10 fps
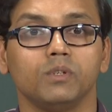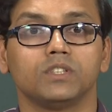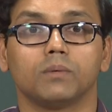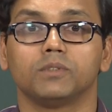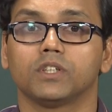being
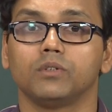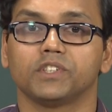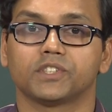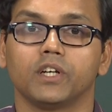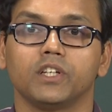subjected to
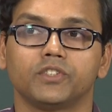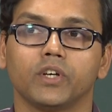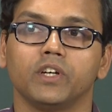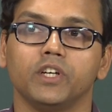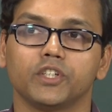
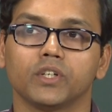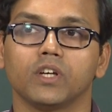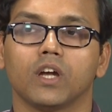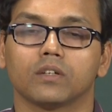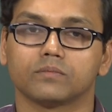extraterrestrial
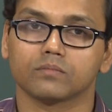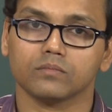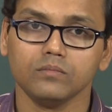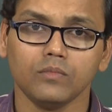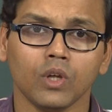radiation
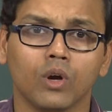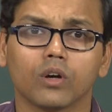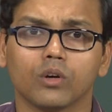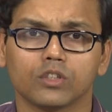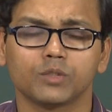
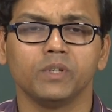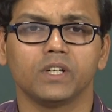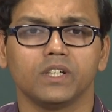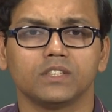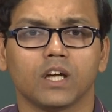or
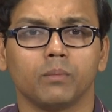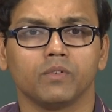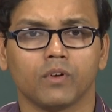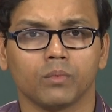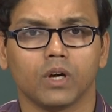cosmic rays
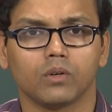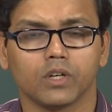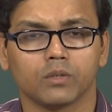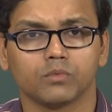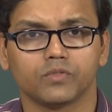coming from the
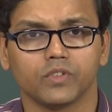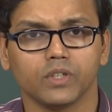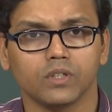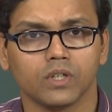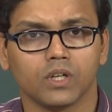outer
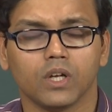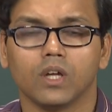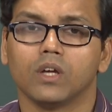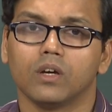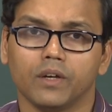atmosphere
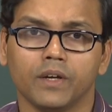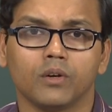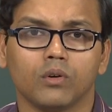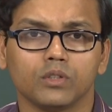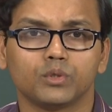
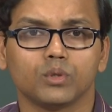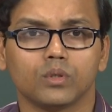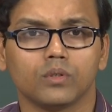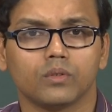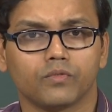and also
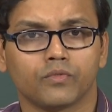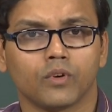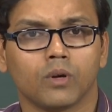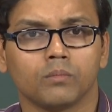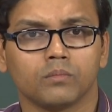
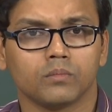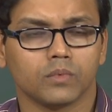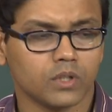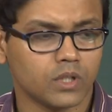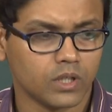from
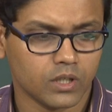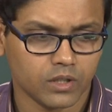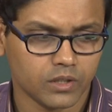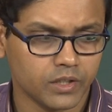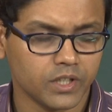
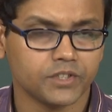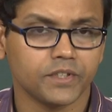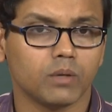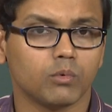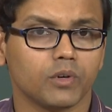the
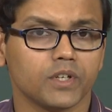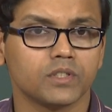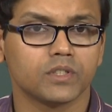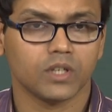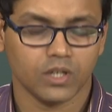terrestrial
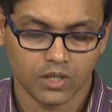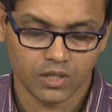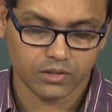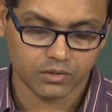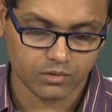bodies.
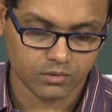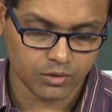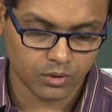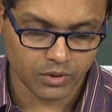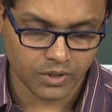So,